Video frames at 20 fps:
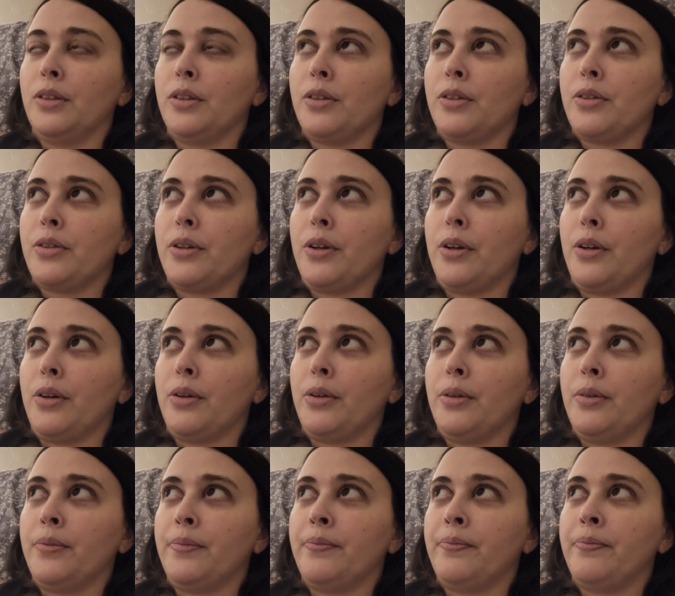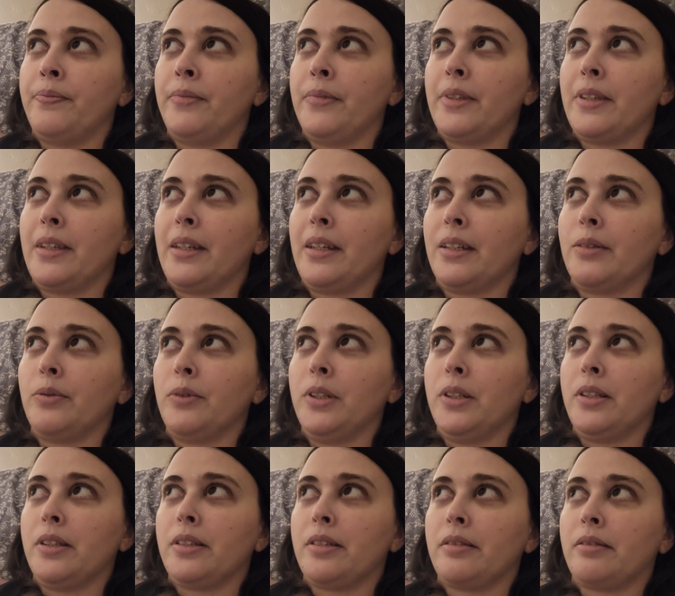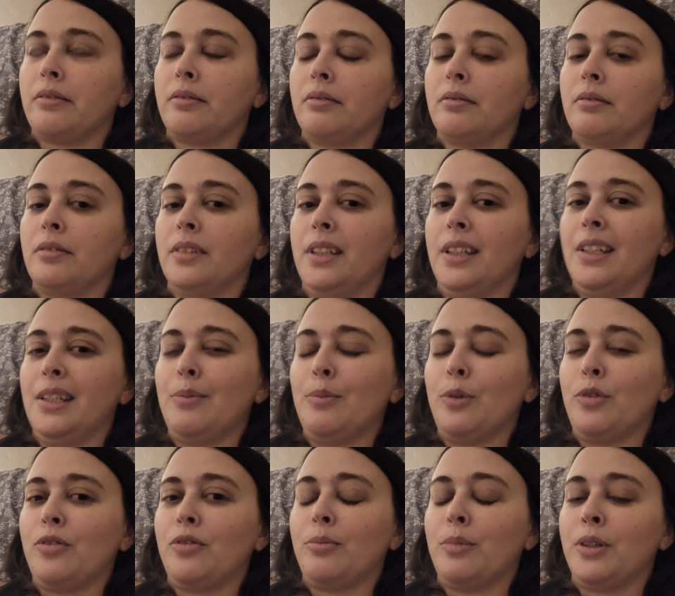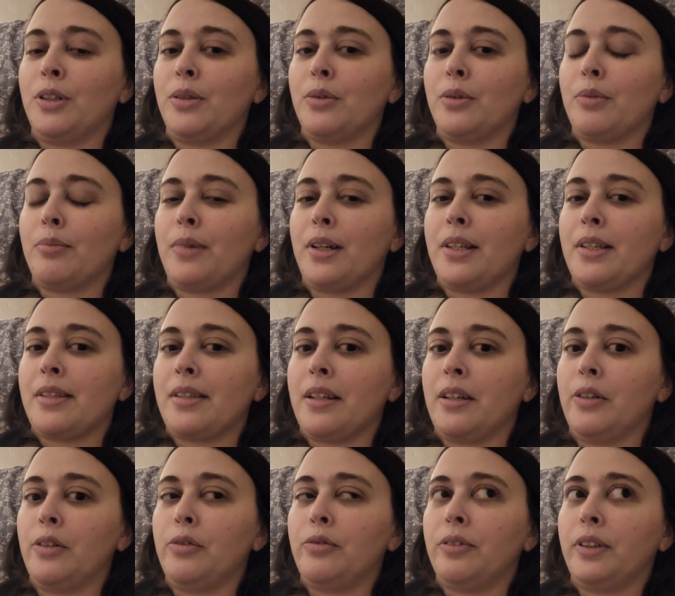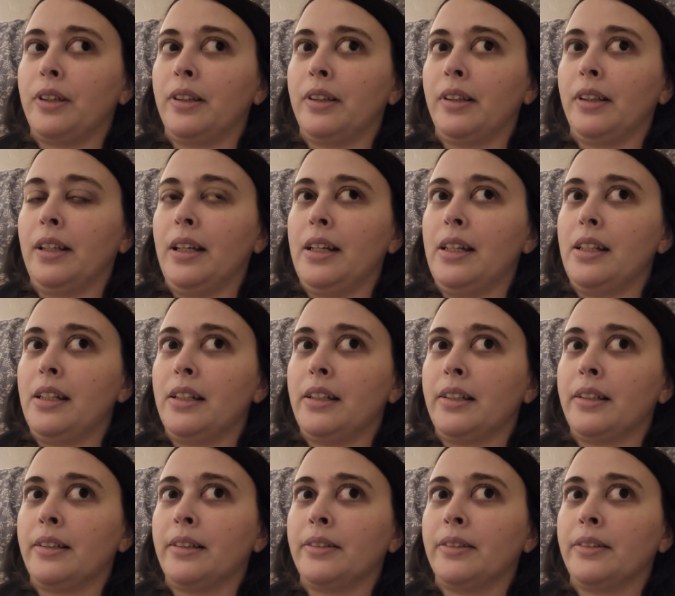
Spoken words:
So it's like I'm just getting more familiar with myself, and like